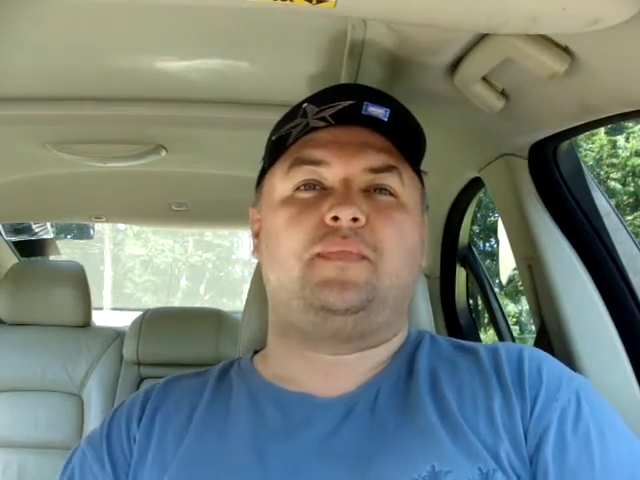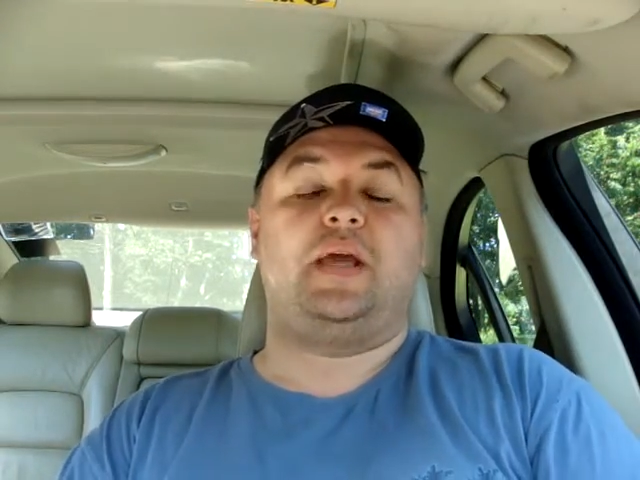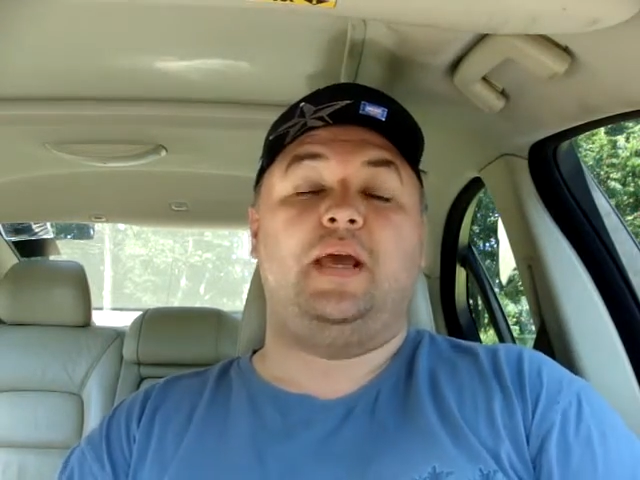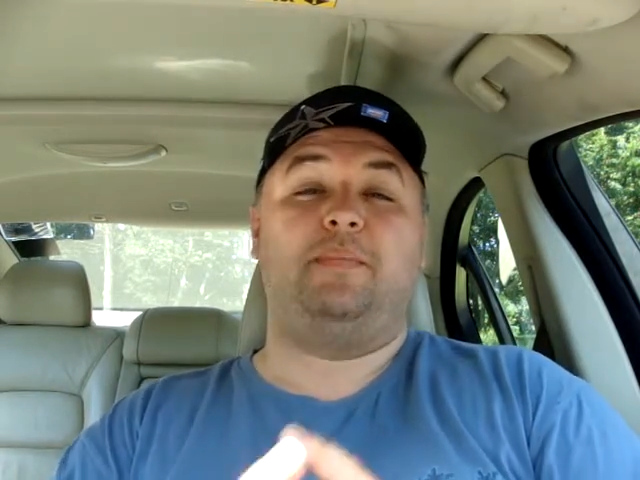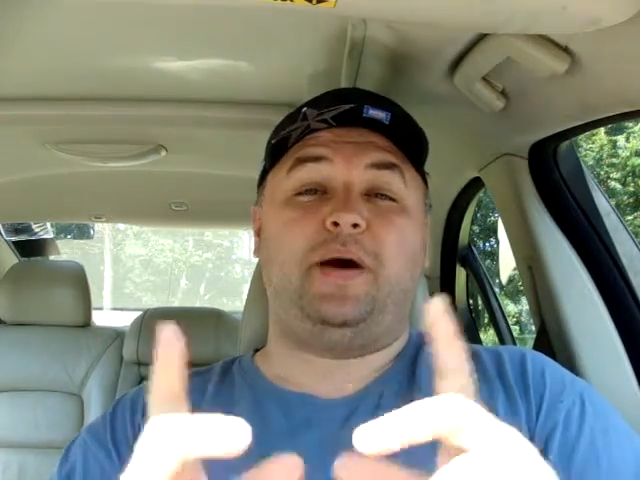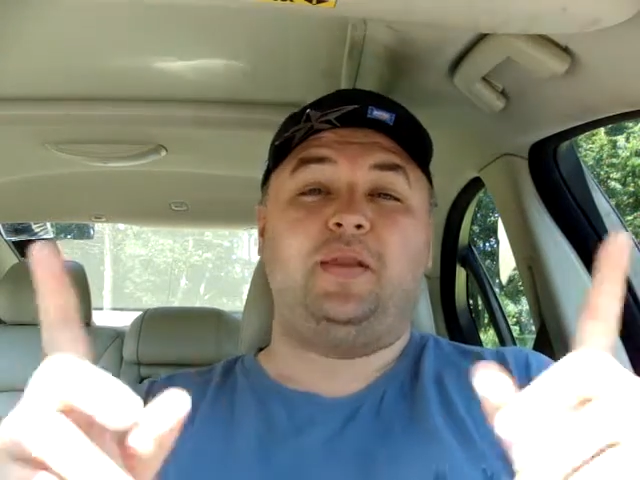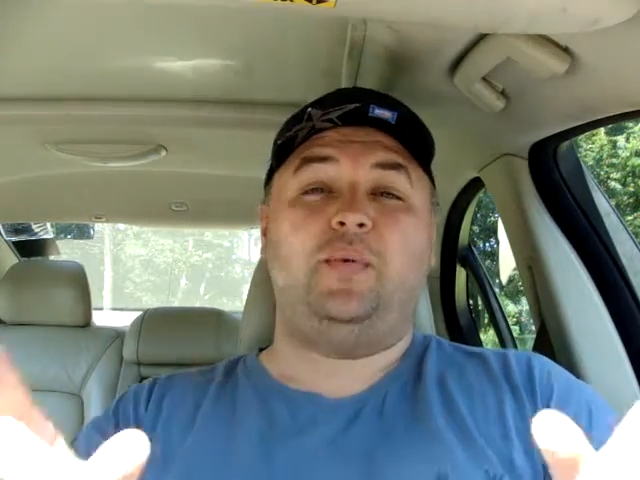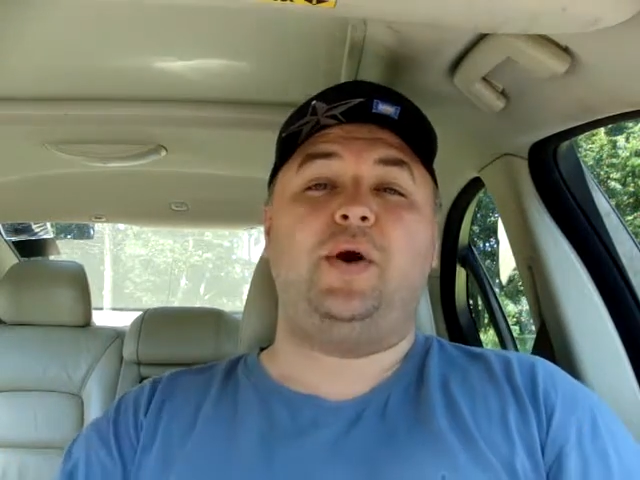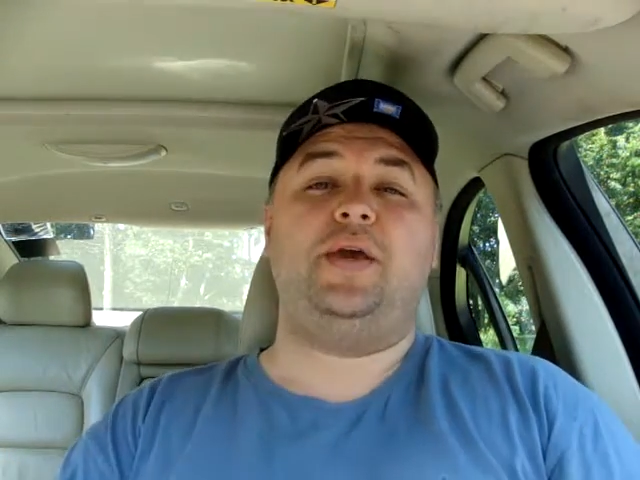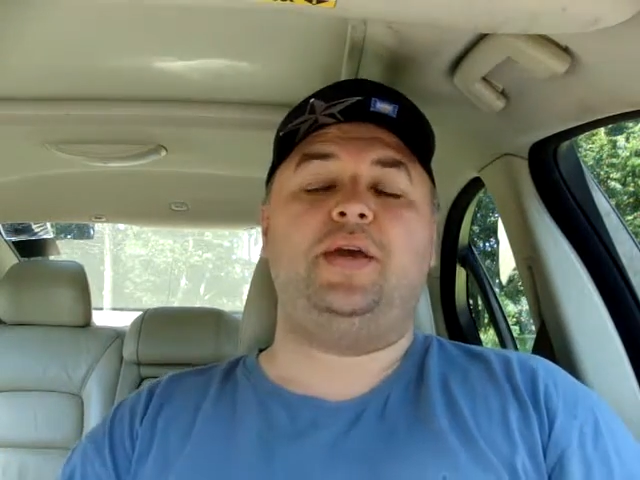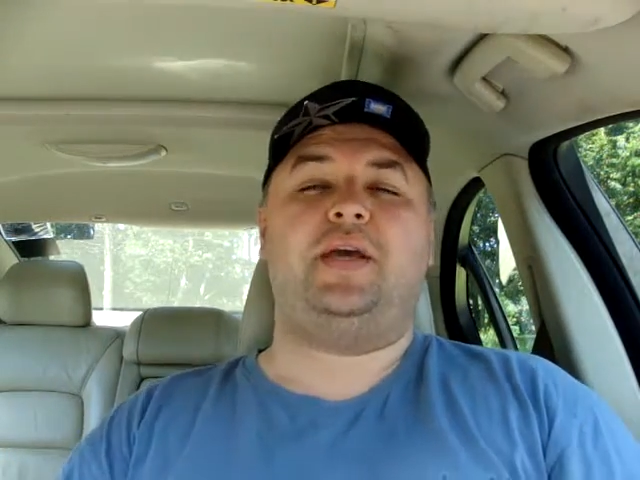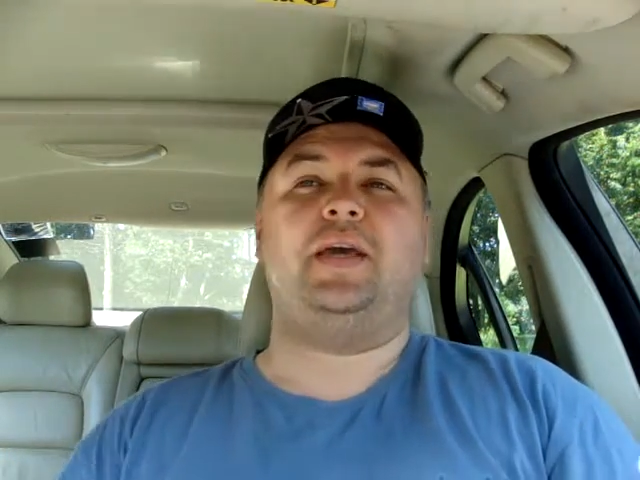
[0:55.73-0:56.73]
And by the
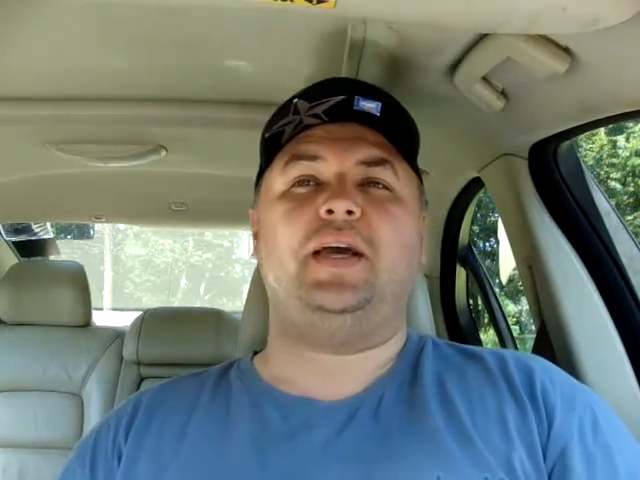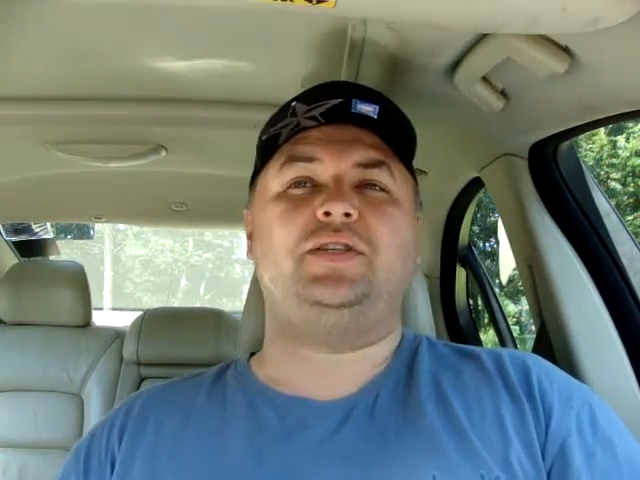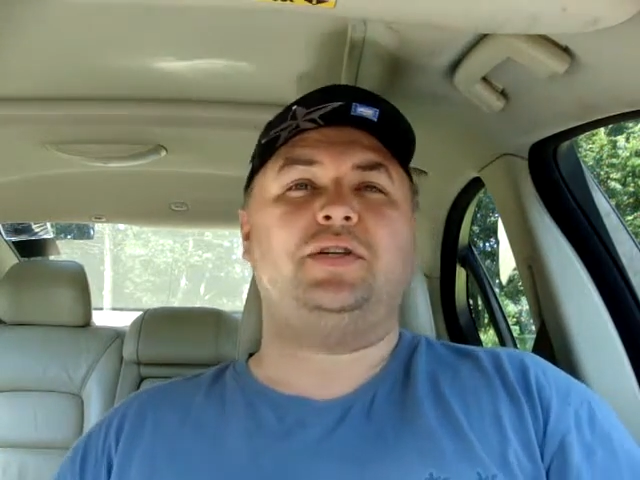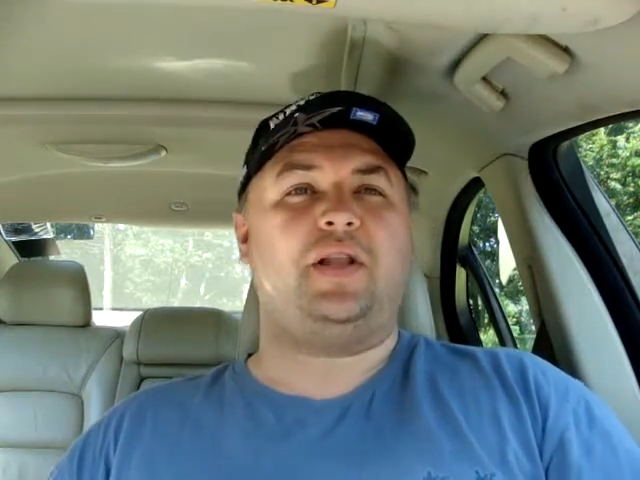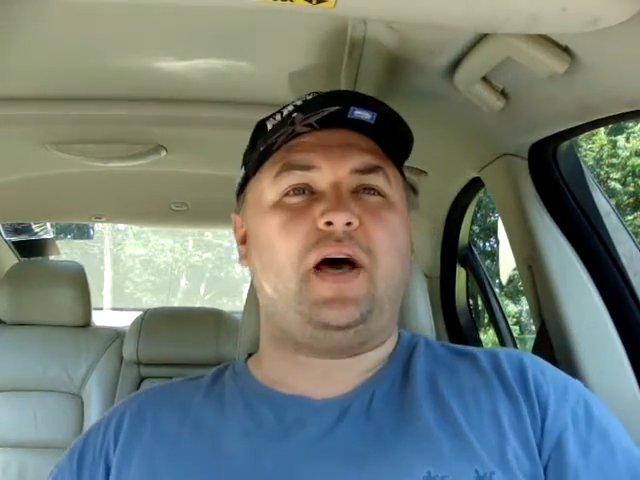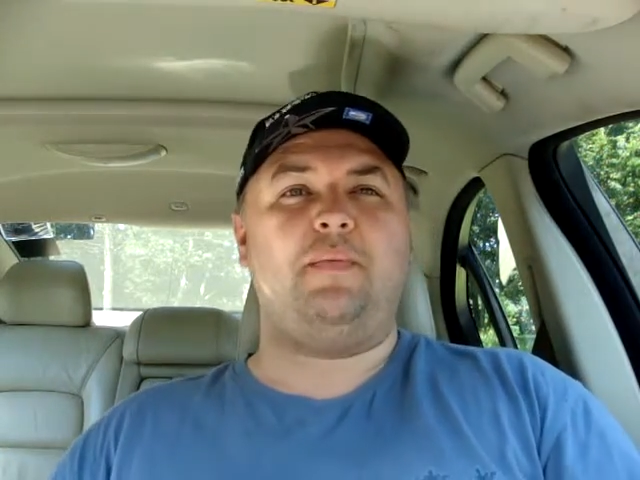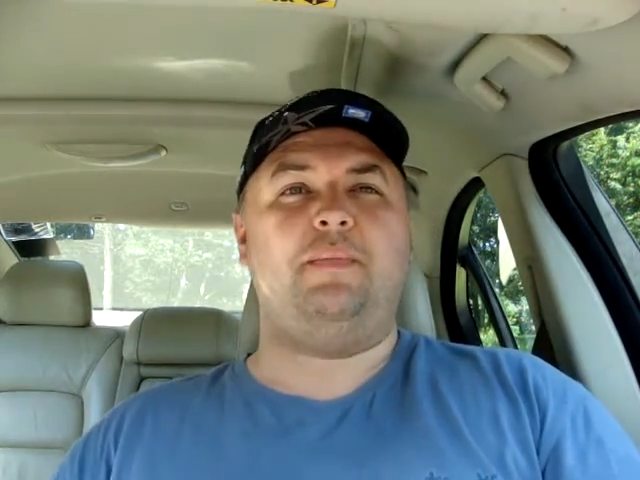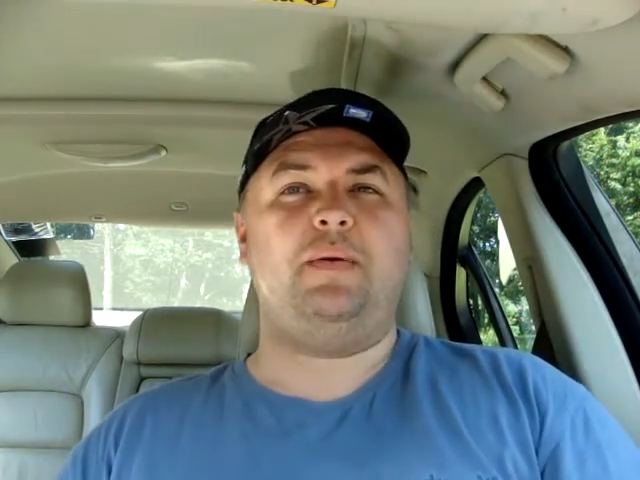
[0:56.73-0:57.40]
way, you can catch a lot of